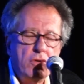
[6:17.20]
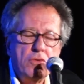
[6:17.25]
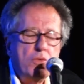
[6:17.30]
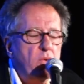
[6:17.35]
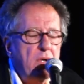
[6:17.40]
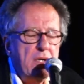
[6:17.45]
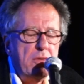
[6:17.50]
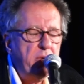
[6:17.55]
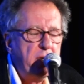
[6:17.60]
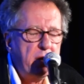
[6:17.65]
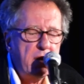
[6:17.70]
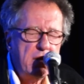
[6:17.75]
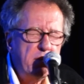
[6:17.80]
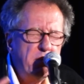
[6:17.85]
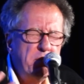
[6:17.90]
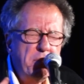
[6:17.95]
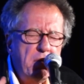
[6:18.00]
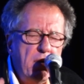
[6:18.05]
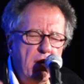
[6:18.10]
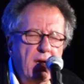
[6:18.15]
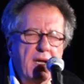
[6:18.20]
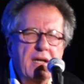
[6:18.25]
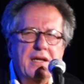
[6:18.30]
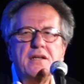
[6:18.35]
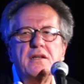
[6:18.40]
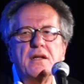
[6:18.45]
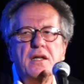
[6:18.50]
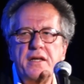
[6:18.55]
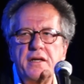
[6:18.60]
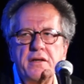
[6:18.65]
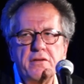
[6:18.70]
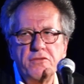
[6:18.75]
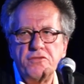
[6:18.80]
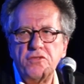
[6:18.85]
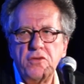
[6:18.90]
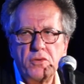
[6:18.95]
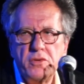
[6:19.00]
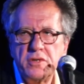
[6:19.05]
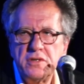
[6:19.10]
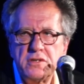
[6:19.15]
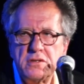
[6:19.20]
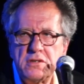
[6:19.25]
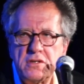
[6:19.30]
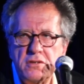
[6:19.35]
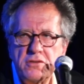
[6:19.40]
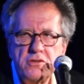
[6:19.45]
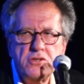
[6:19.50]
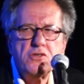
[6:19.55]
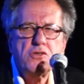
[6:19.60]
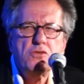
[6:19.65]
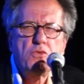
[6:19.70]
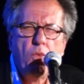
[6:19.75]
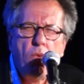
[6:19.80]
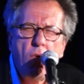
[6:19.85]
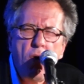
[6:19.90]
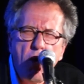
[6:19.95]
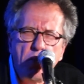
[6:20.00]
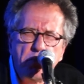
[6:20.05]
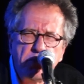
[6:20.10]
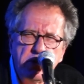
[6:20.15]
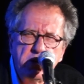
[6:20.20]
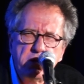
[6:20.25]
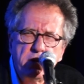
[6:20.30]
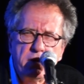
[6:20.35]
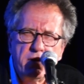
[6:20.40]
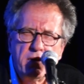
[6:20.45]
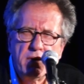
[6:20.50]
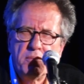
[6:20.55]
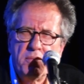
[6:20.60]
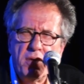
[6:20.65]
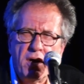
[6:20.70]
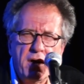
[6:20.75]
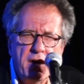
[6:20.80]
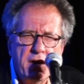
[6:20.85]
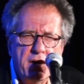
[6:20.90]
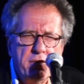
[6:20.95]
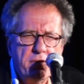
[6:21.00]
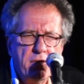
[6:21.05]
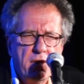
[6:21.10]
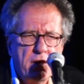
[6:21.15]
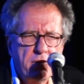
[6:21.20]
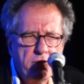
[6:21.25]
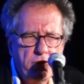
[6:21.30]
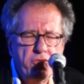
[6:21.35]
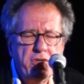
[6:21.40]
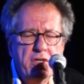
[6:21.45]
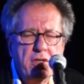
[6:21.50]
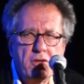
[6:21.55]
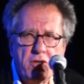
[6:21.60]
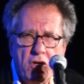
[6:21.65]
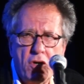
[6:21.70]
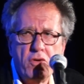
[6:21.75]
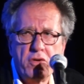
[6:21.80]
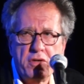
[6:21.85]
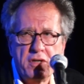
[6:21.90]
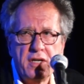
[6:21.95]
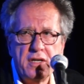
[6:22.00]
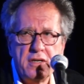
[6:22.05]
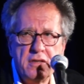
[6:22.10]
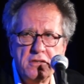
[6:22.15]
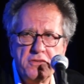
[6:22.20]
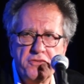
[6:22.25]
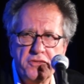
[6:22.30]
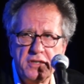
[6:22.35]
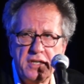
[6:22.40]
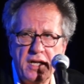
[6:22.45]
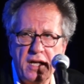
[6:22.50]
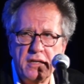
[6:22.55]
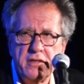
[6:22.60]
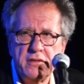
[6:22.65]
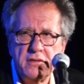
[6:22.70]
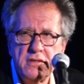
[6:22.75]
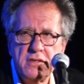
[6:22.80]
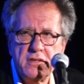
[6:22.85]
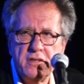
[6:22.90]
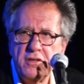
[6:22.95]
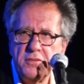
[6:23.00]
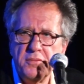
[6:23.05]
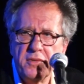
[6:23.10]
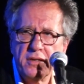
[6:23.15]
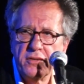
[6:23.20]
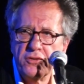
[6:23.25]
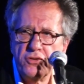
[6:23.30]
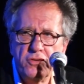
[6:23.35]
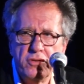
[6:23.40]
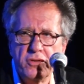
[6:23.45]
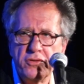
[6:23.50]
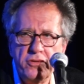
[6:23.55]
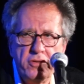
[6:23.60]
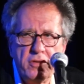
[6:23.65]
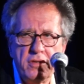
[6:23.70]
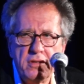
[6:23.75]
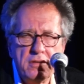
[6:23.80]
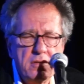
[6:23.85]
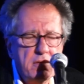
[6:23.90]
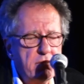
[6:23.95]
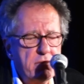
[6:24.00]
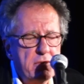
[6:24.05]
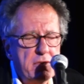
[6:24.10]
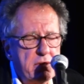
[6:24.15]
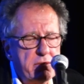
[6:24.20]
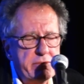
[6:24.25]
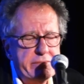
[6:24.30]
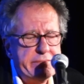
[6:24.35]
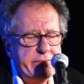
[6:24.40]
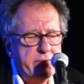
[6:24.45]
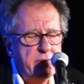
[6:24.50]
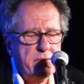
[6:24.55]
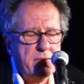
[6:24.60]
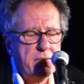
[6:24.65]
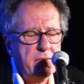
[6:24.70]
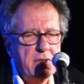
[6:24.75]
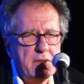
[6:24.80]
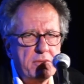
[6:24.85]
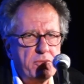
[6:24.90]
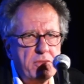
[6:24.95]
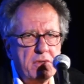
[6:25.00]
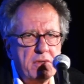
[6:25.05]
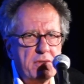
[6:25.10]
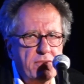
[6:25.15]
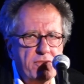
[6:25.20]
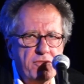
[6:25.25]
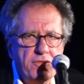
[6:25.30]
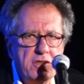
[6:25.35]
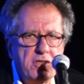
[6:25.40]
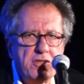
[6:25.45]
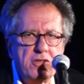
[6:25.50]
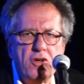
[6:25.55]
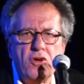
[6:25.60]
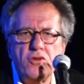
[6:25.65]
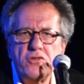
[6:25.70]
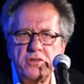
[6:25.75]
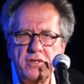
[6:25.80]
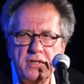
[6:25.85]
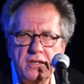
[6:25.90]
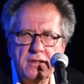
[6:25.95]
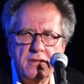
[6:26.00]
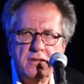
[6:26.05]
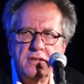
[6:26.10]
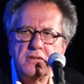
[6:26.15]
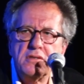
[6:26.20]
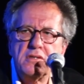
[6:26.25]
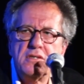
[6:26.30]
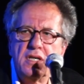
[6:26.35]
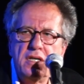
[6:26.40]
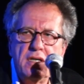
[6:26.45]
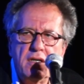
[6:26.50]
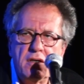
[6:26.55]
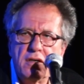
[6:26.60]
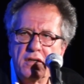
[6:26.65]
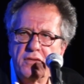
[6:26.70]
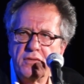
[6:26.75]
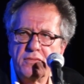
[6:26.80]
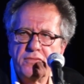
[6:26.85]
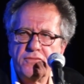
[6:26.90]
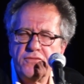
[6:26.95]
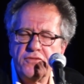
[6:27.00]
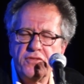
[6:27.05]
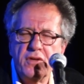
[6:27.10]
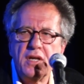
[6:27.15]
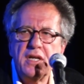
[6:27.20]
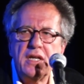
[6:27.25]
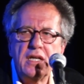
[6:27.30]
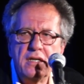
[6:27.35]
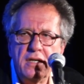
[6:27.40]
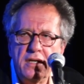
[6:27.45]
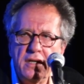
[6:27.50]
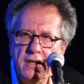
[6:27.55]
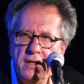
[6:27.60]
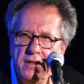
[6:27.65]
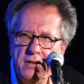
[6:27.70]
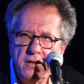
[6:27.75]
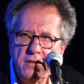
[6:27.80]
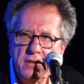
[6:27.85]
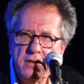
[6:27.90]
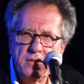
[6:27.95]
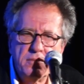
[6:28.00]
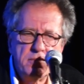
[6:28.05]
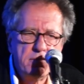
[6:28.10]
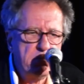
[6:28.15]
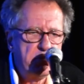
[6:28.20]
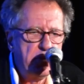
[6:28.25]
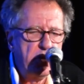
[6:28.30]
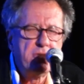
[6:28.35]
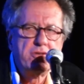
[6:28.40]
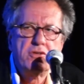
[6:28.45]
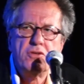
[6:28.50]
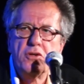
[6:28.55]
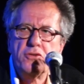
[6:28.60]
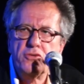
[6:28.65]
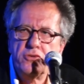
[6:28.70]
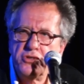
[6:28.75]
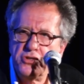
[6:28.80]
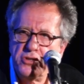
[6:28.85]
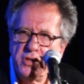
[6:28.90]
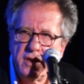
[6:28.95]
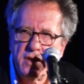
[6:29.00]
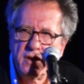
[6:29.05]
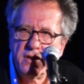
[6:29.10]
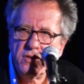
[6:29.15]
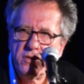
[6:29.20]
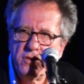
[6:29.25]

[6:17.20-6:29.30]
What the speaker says: we were completely influenced and swamped by a real golden age of Italian cinema. You can, with Visconti, De Sica, Fellini, Bertolucci,